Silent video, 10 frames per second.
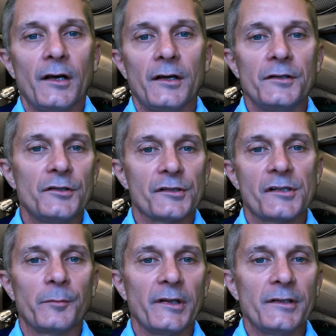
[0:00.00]
you
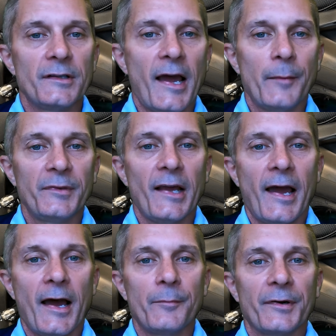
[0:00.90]
just simply tap
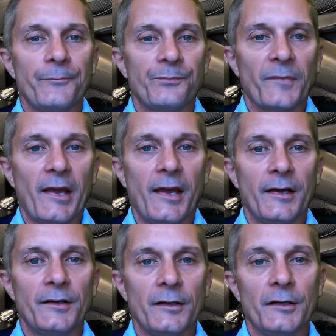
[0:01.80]
the app
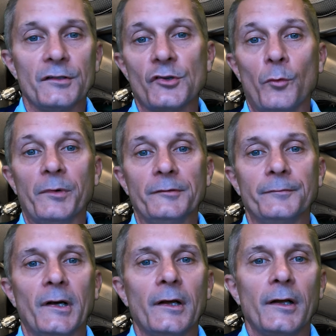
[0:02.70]
and it is open.